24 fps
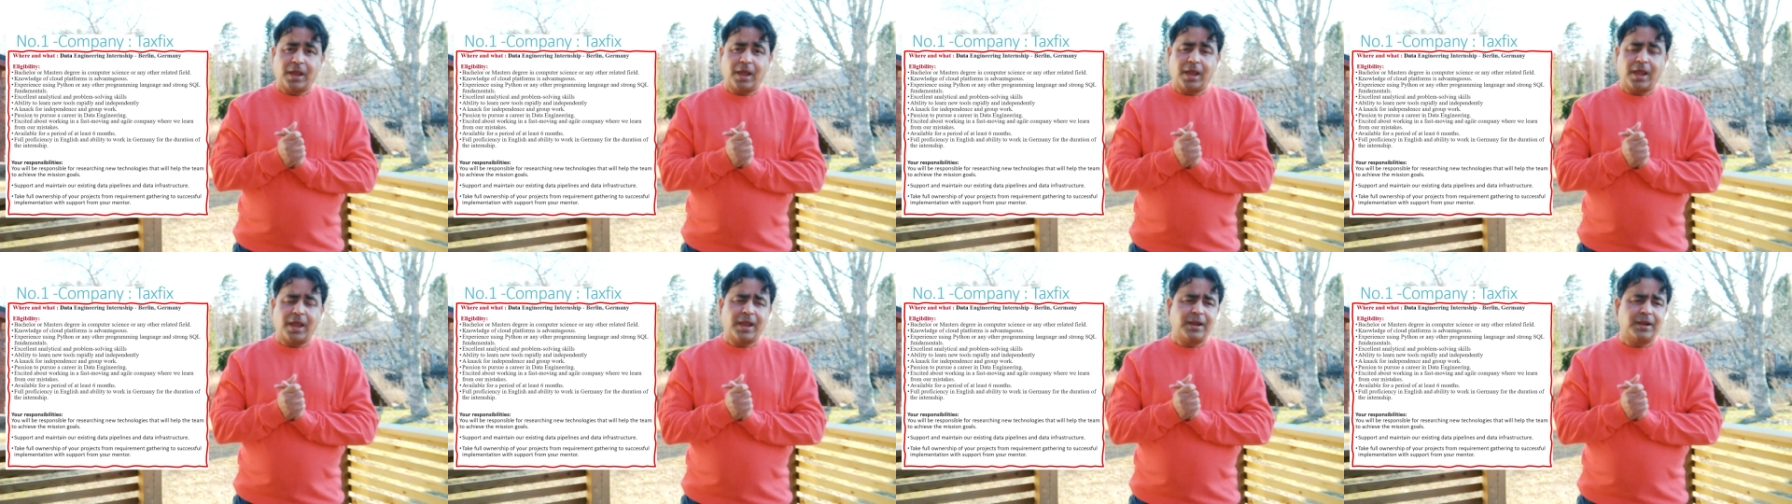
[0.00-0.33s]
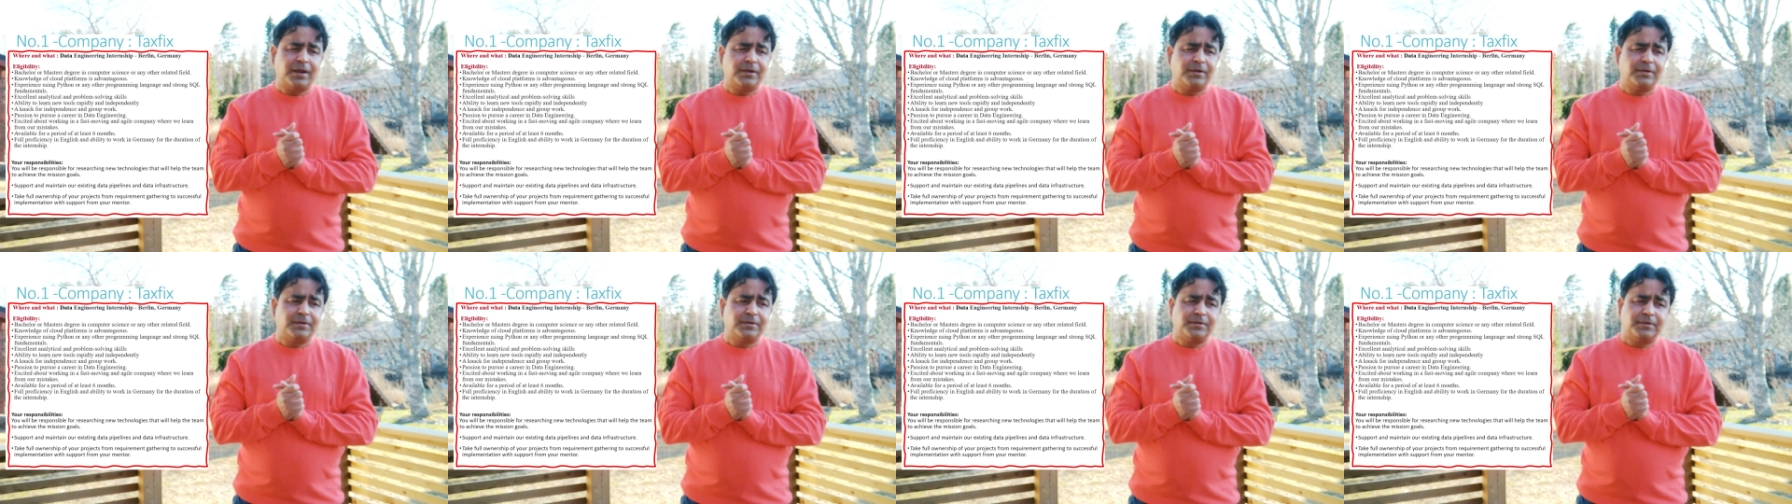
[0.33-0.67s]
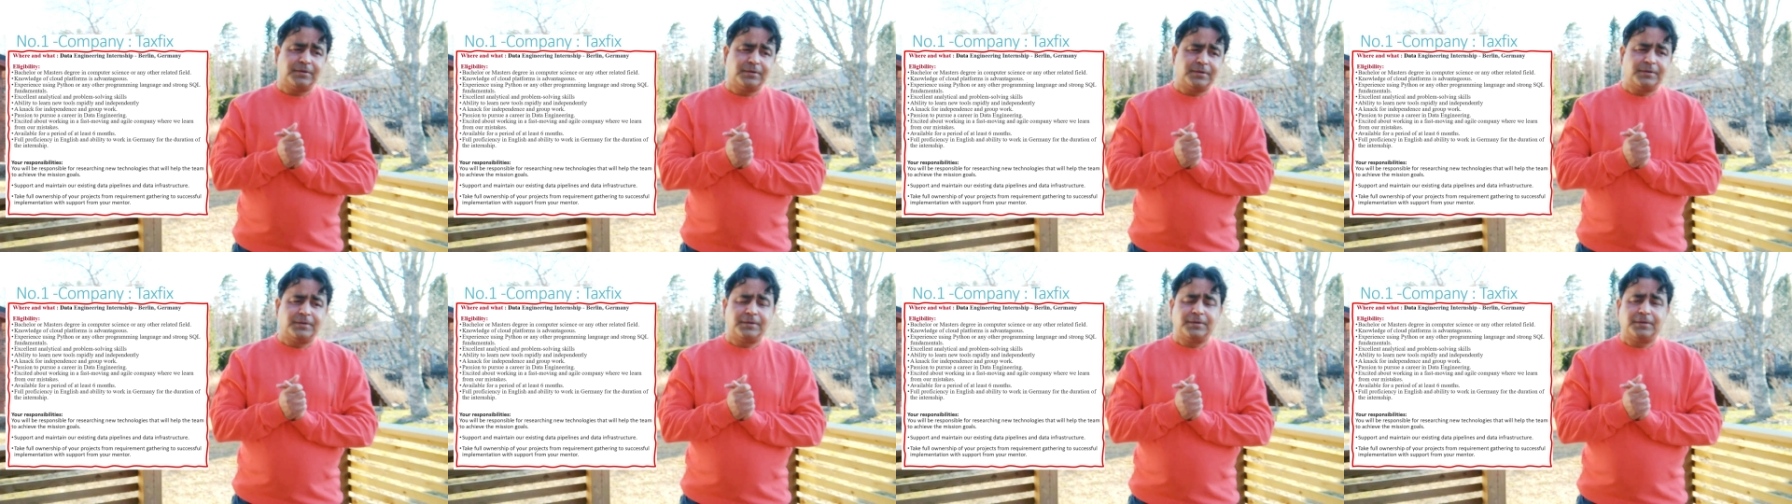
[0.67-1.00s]

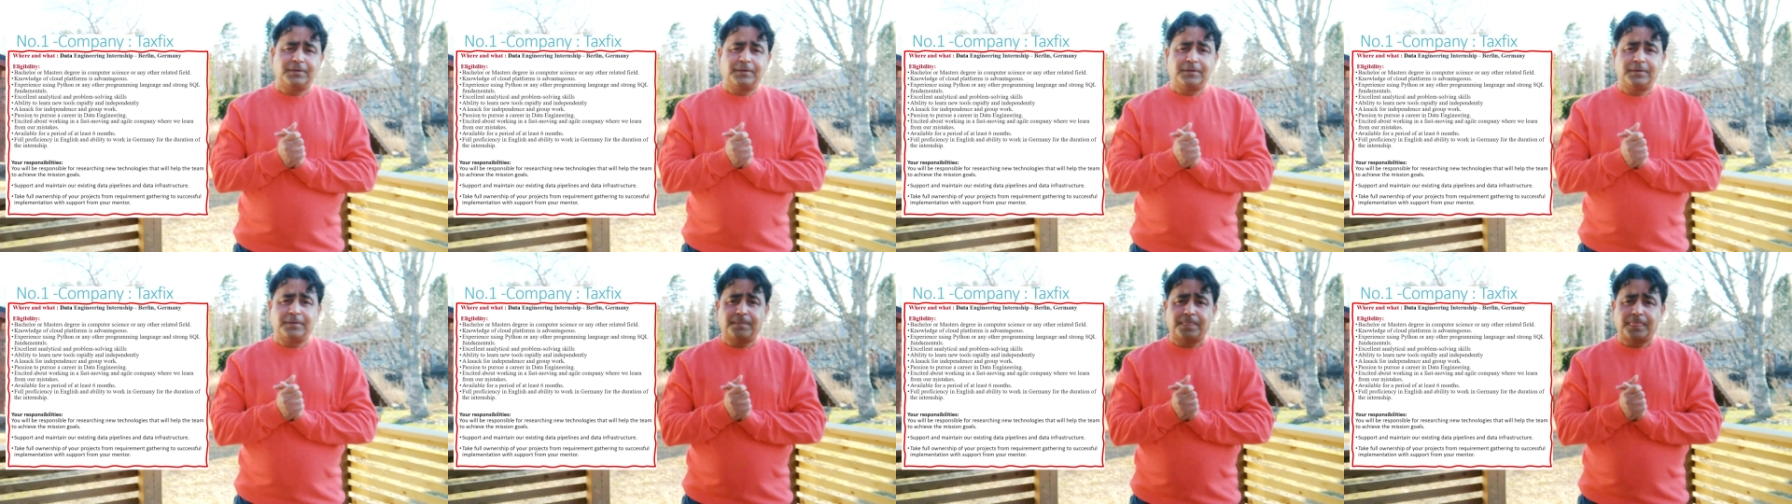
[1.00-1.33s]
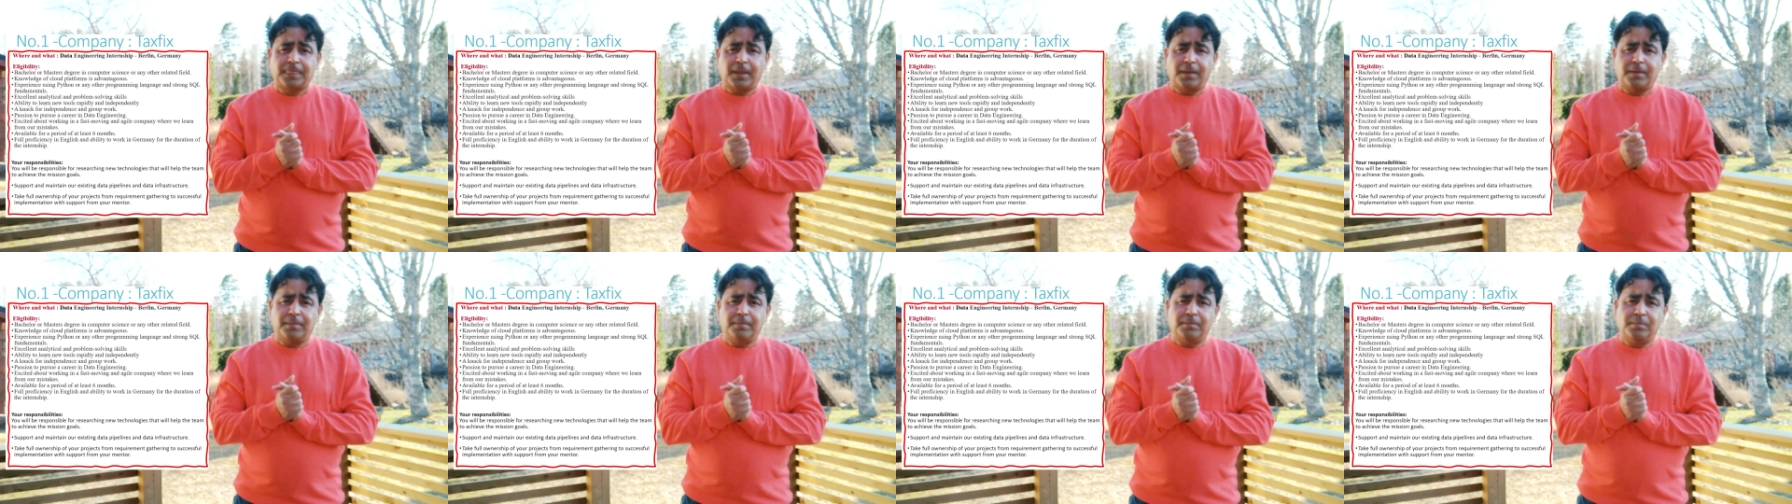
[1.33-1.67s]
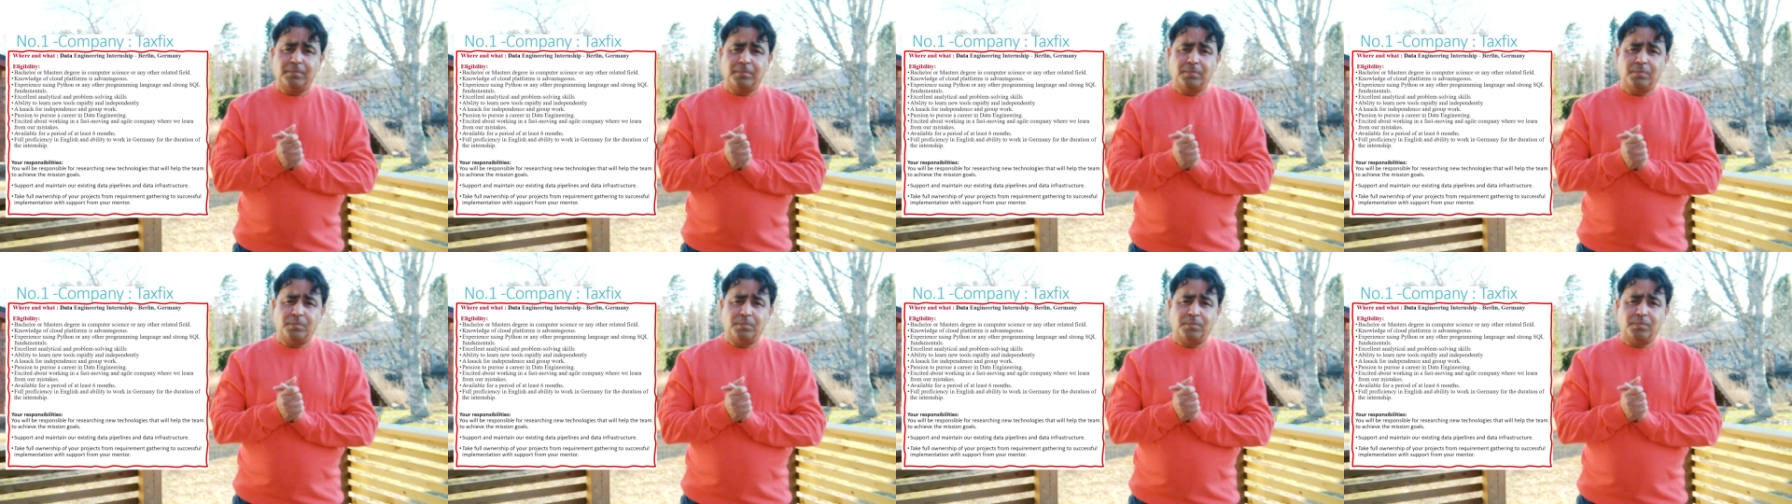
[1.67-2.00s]
And
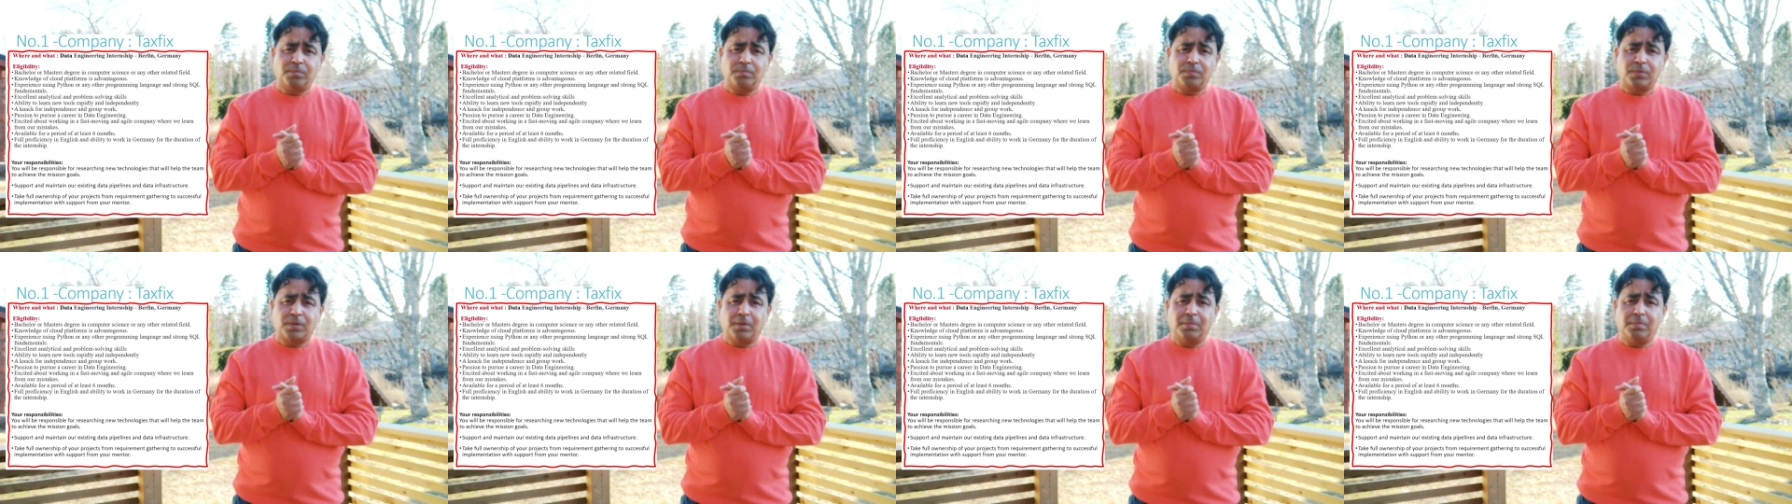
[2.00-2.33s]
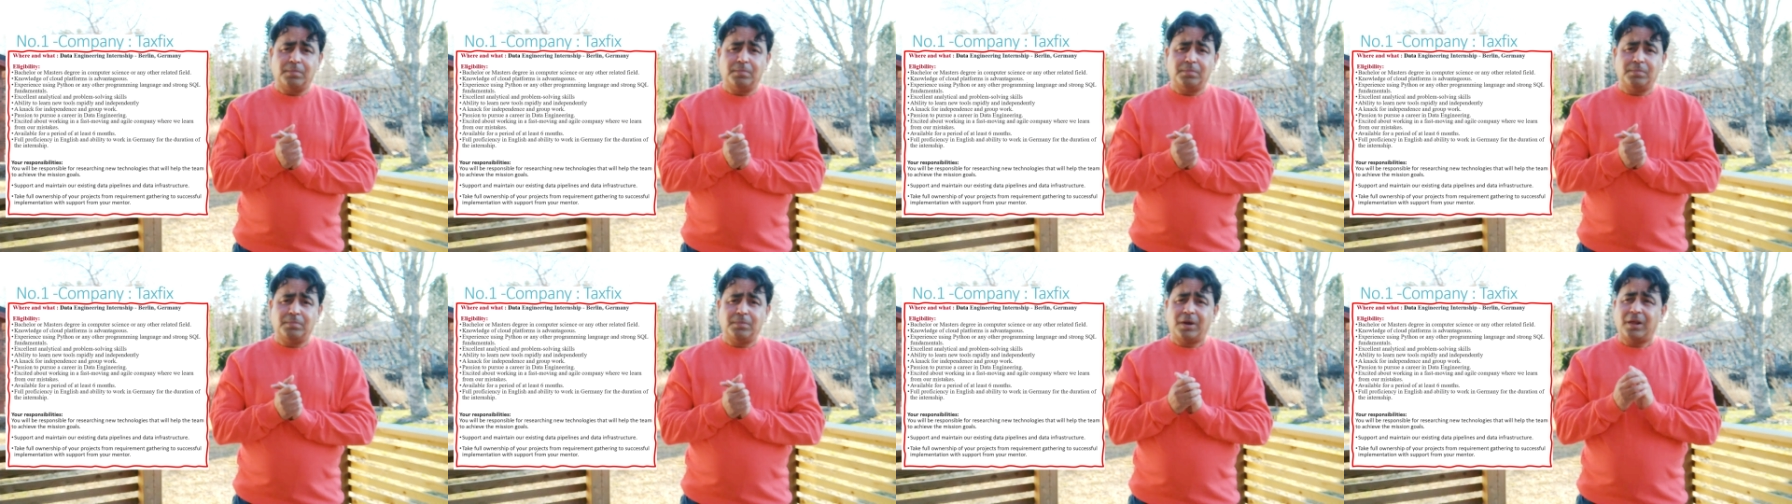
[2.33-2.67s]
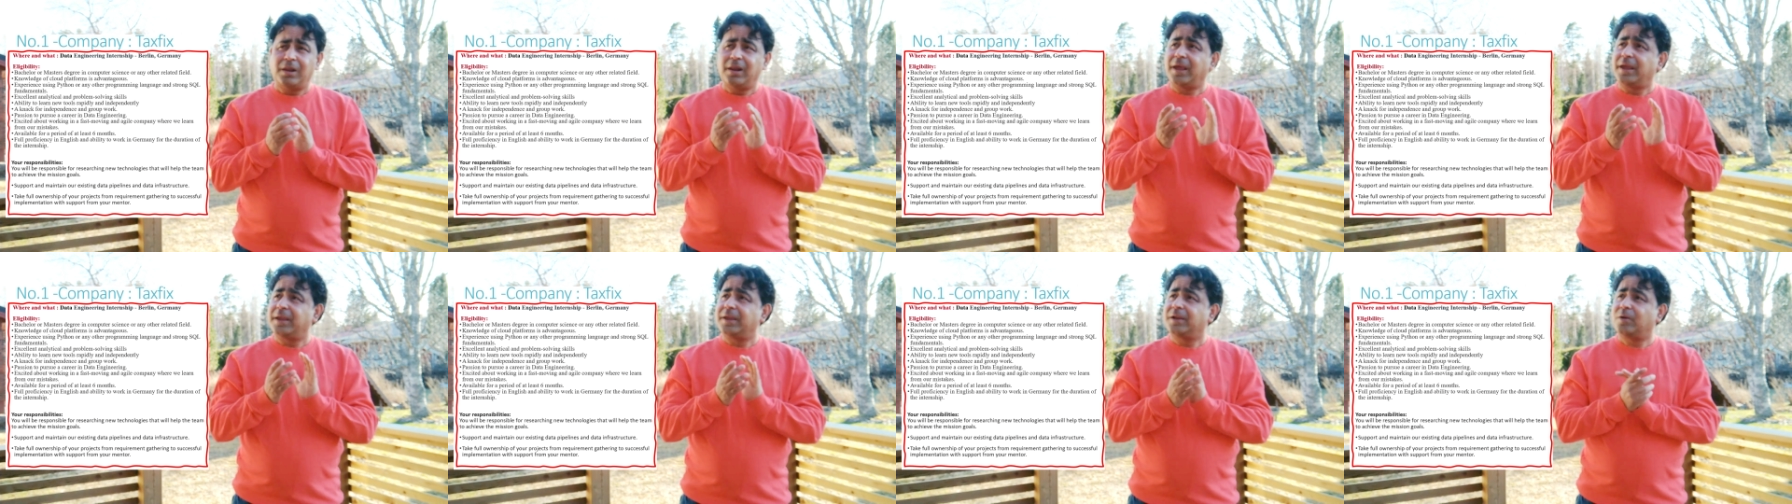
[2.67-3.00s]

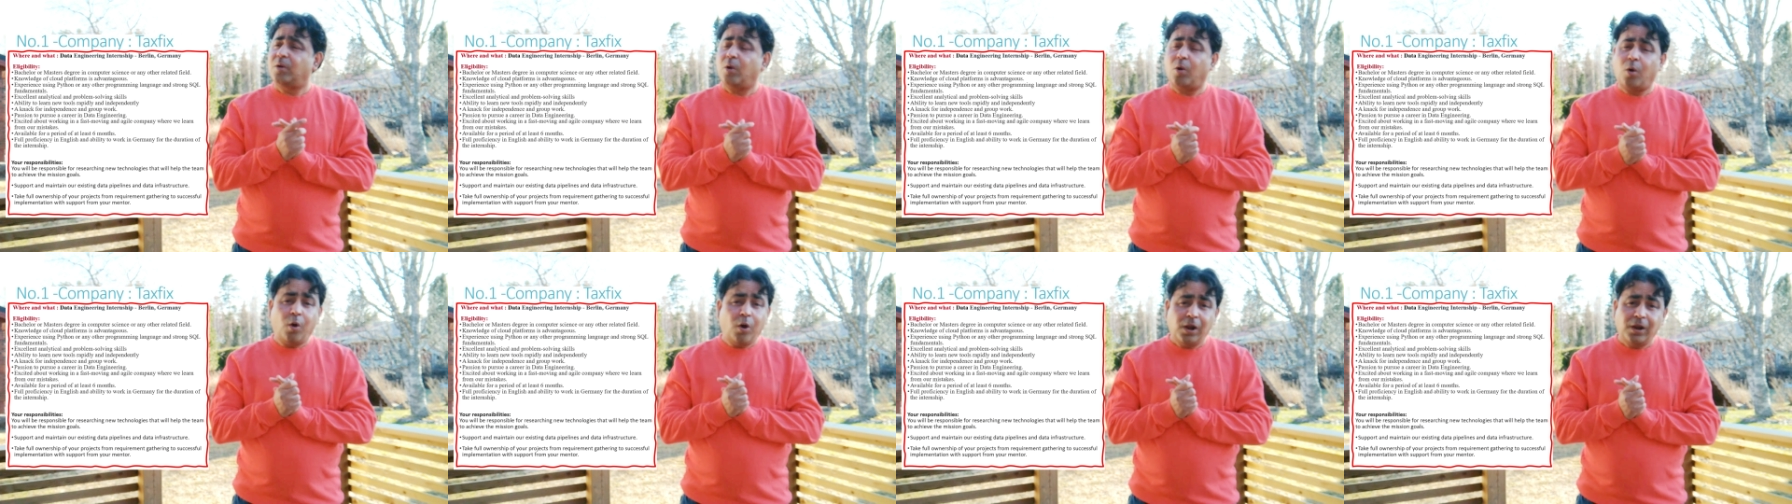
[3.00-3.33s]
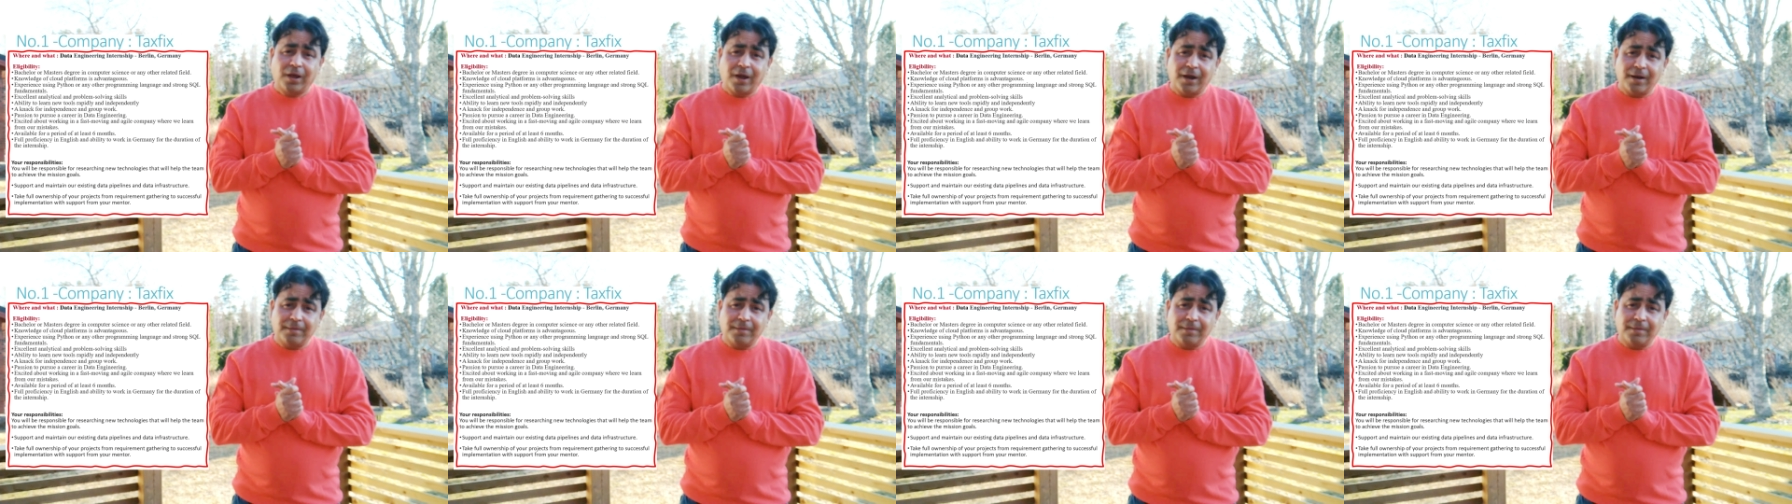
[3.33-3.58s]
like all